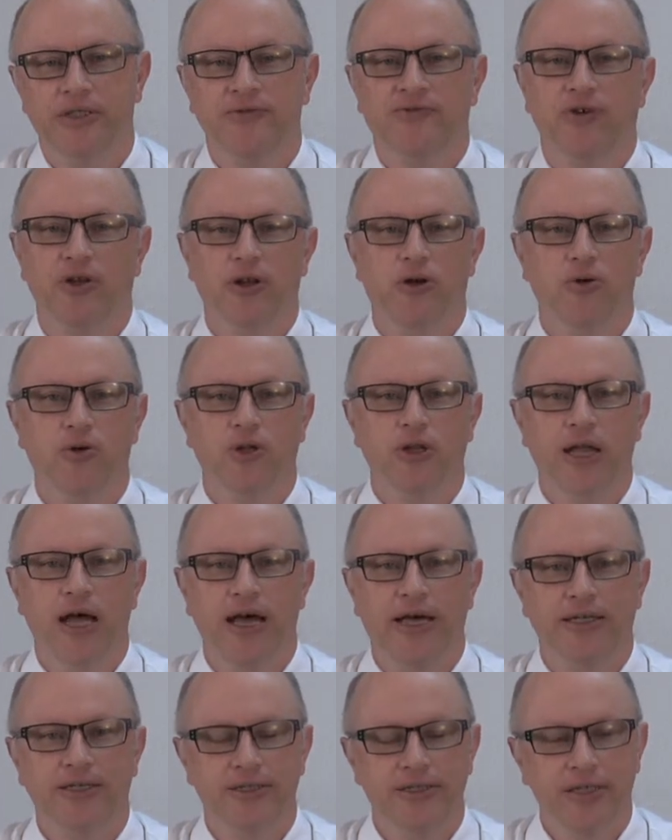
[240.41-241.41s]
it's for local
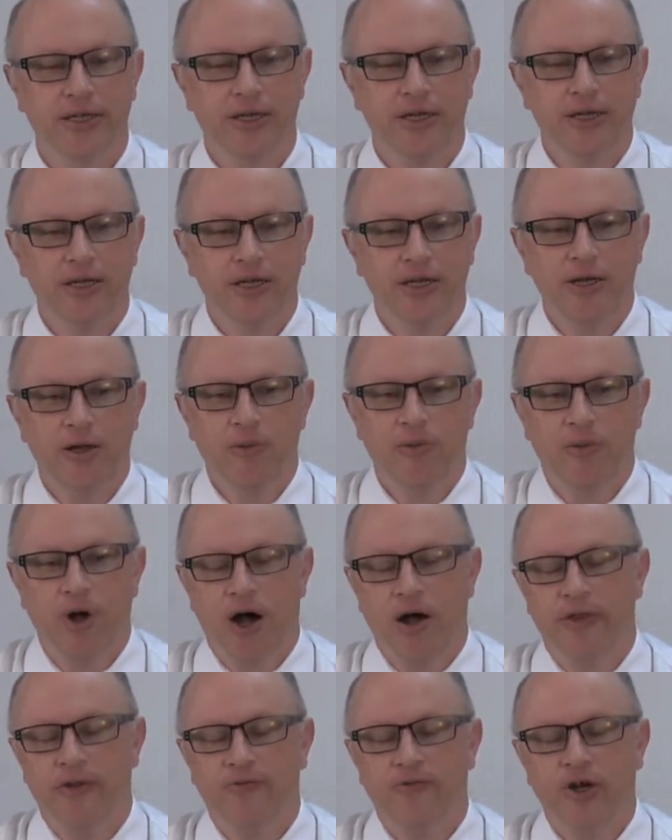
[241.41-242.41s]
lines.
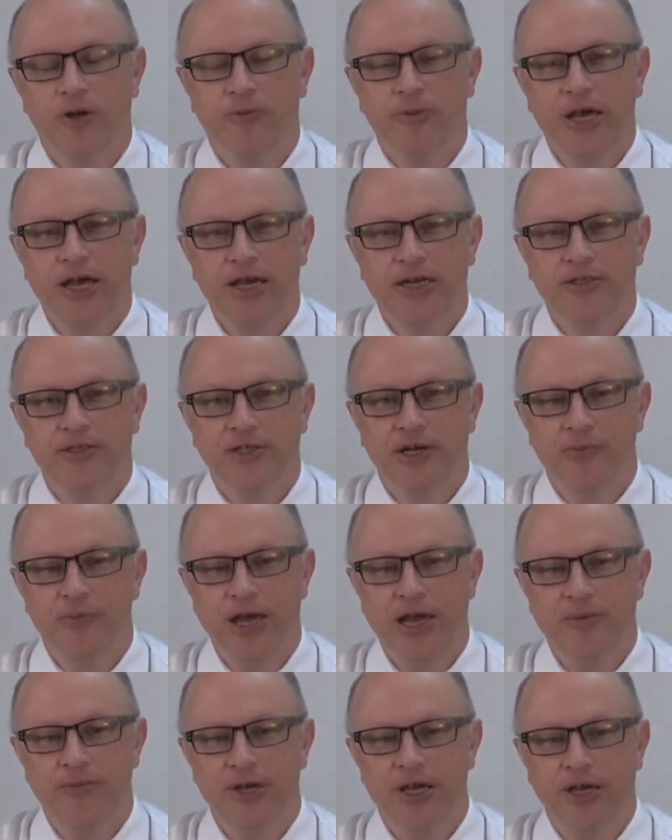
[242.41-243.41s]
On the front page there
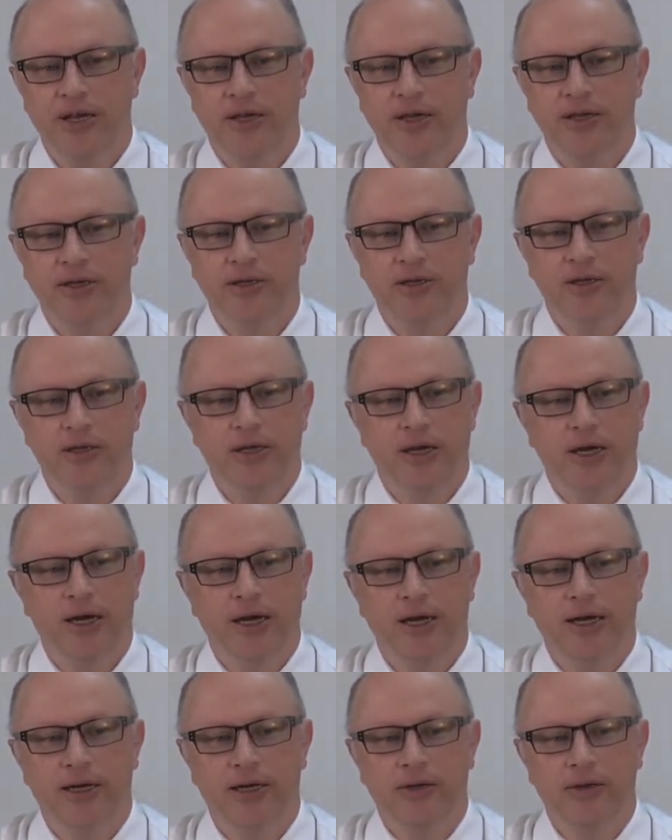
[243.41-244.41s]
may be
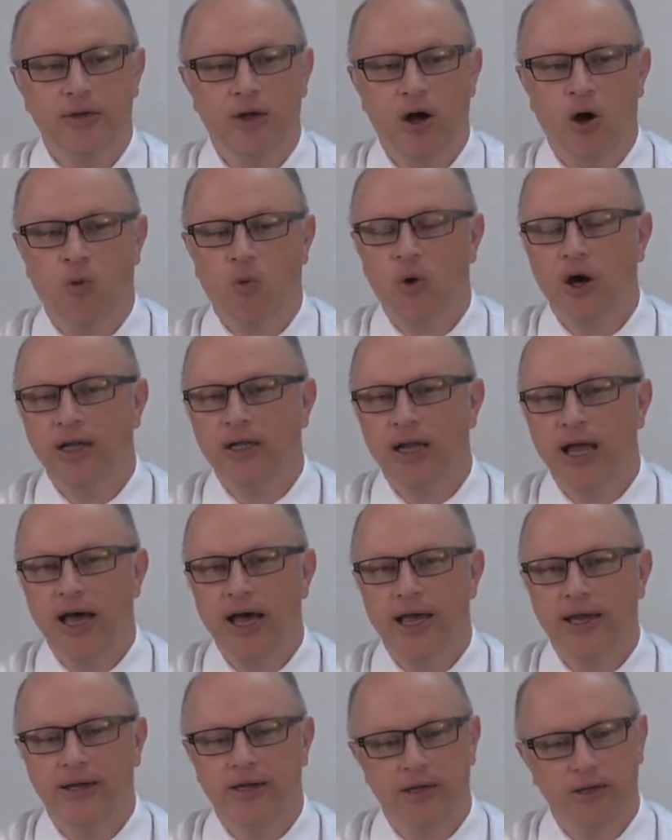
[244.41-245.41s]
a
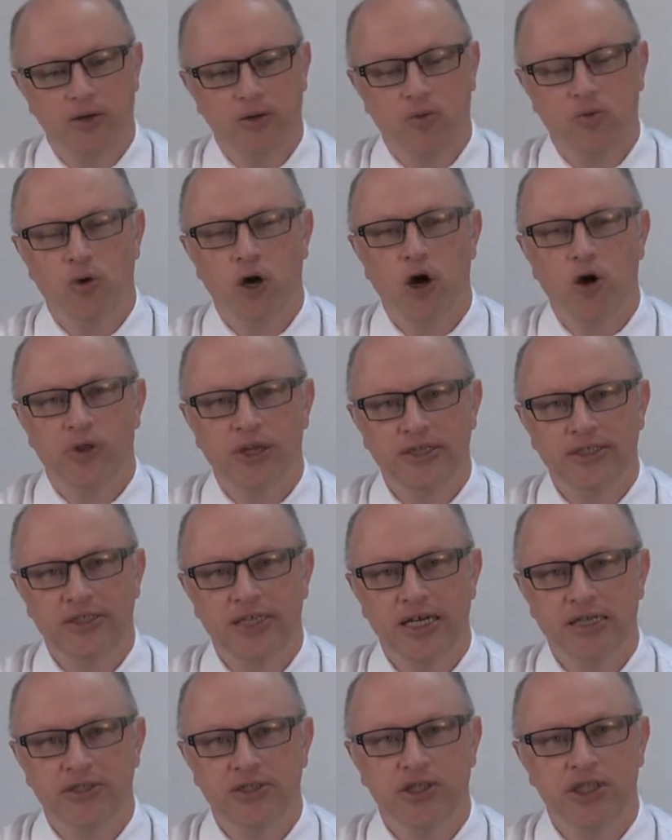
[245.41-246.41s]
one-line row that
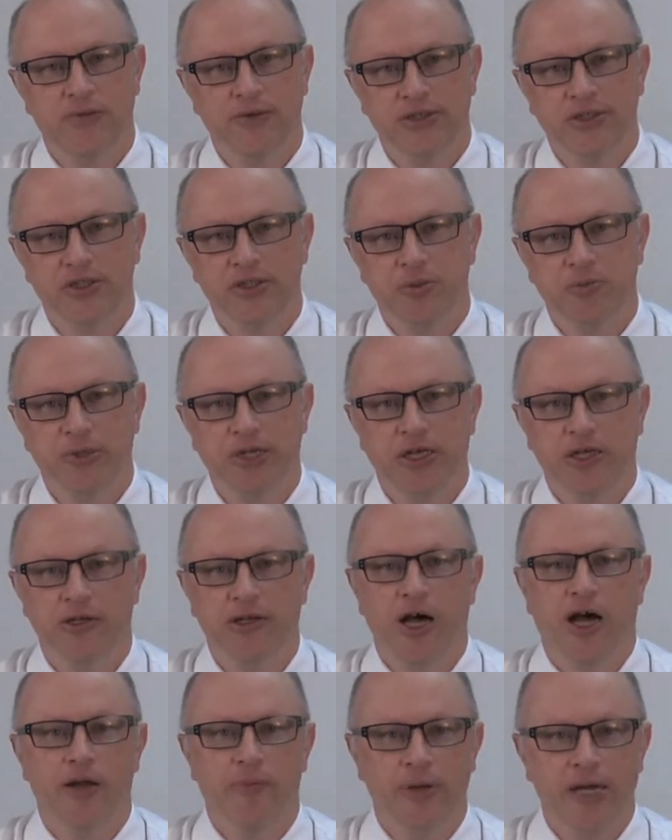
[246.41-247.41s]
says services billed
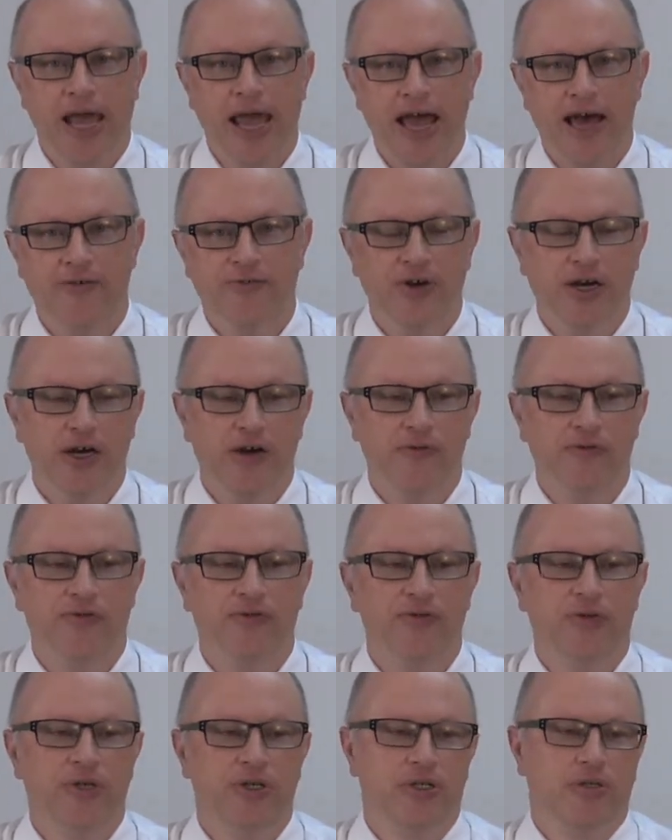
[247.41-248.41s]
on behalf of
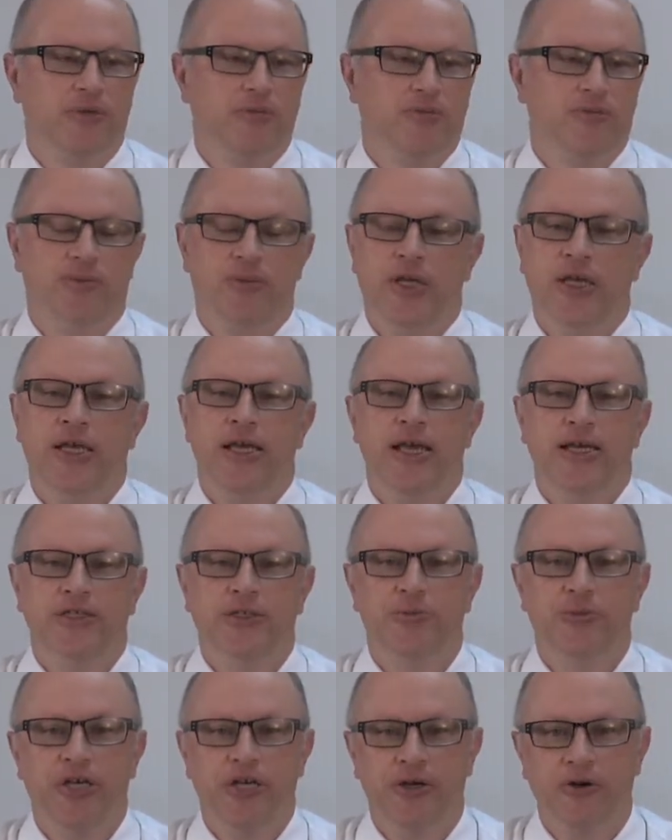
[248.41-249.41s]

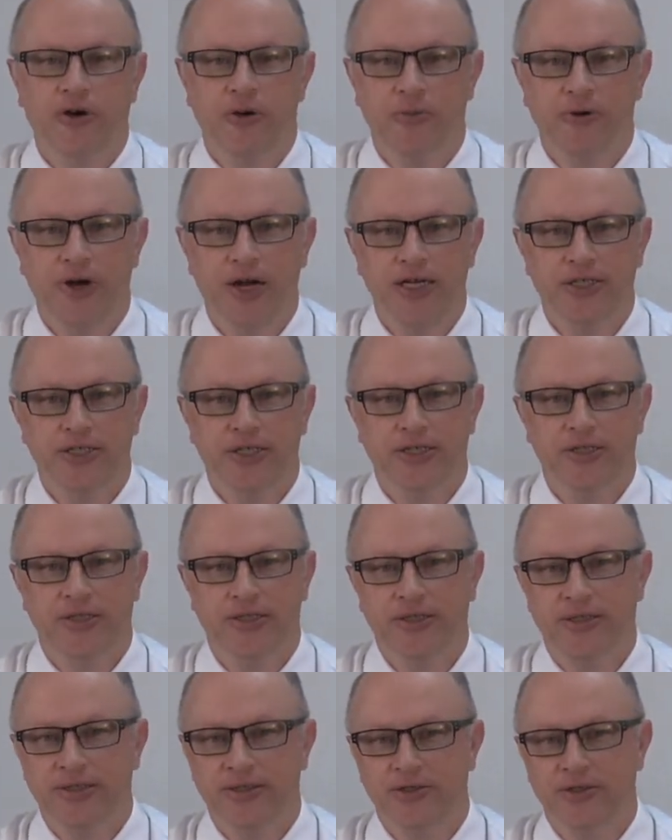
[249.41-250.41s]
ESB Corporation,
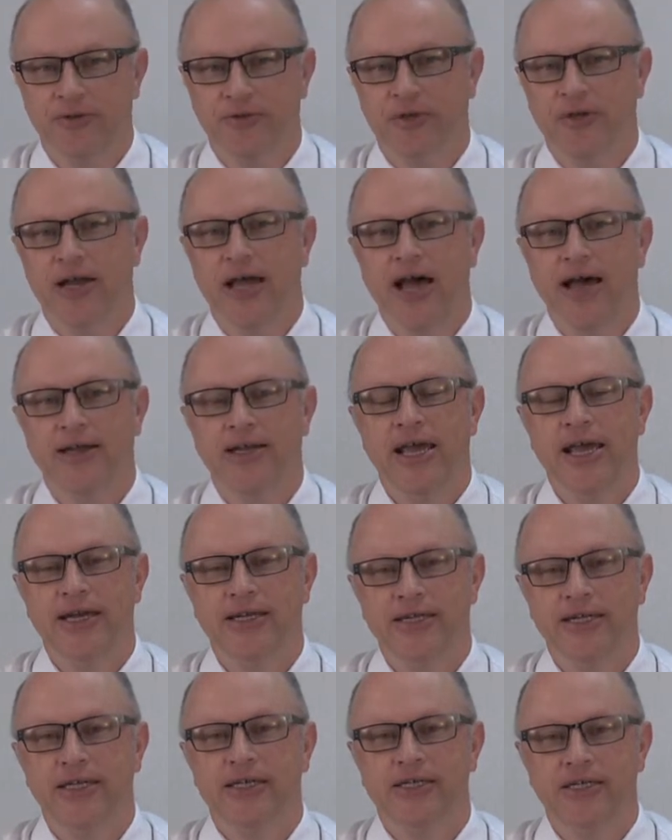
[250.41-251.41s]
as though they're not
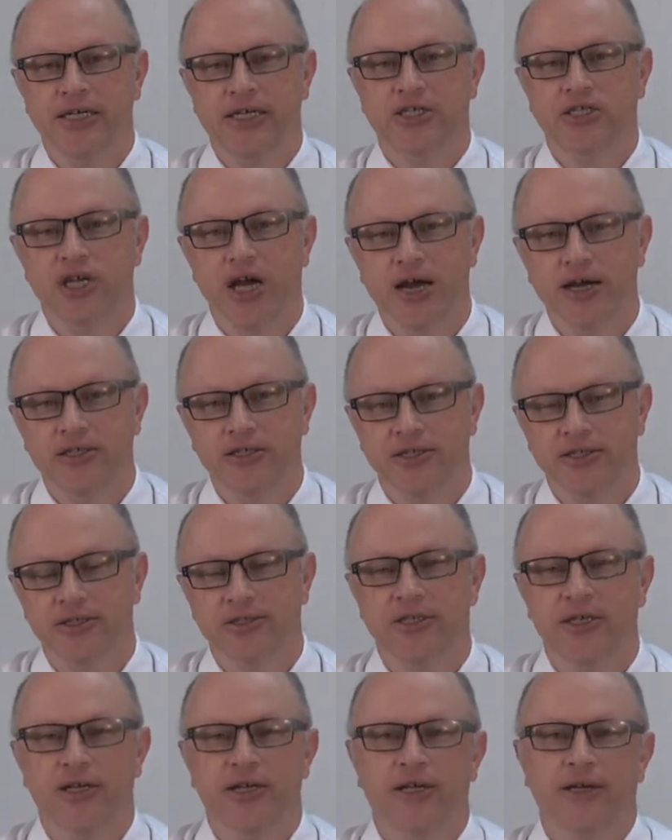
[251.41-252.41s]
AT&T
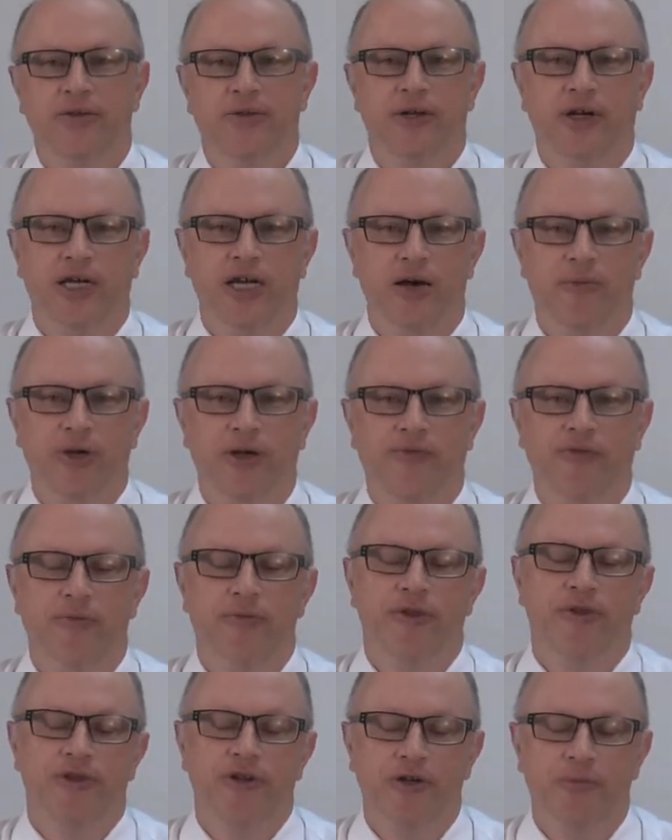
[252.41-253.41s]
charges, they're coming
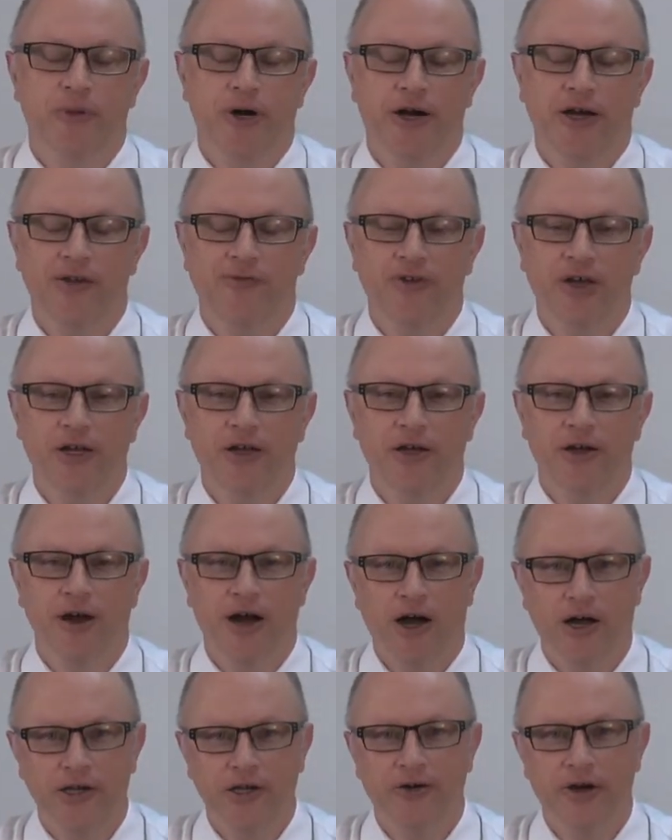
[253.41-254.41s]
from a third-party vendor
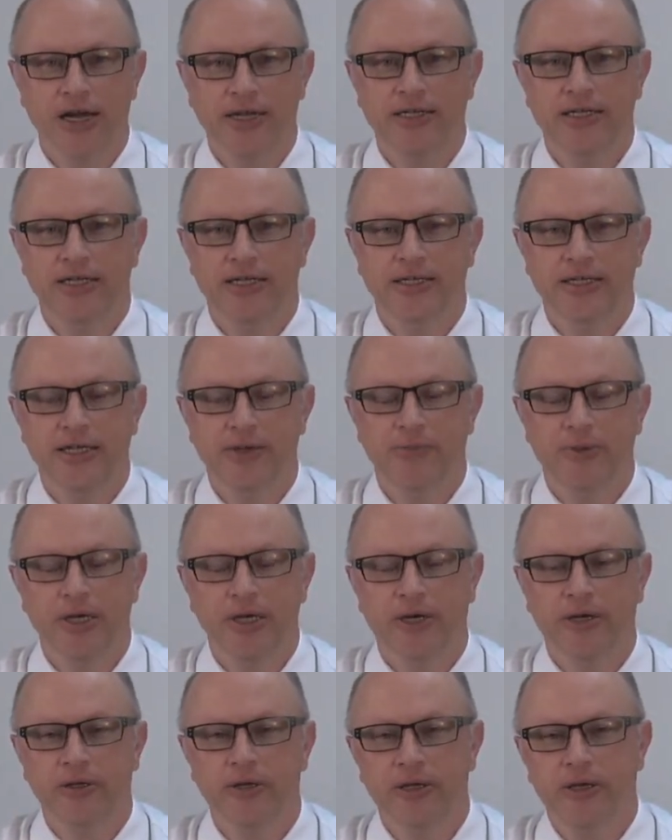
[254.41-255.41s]
on your AT&T
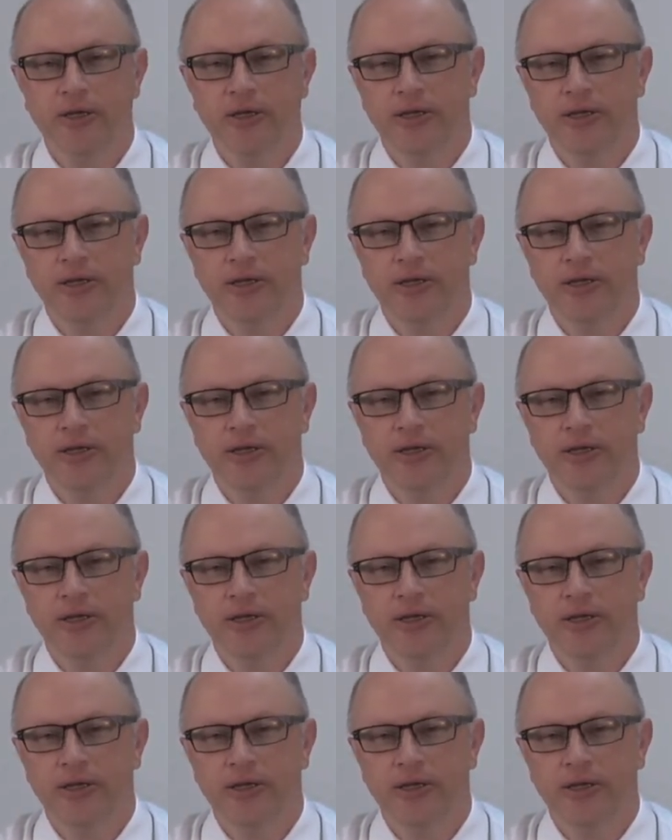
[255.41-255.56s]
bill.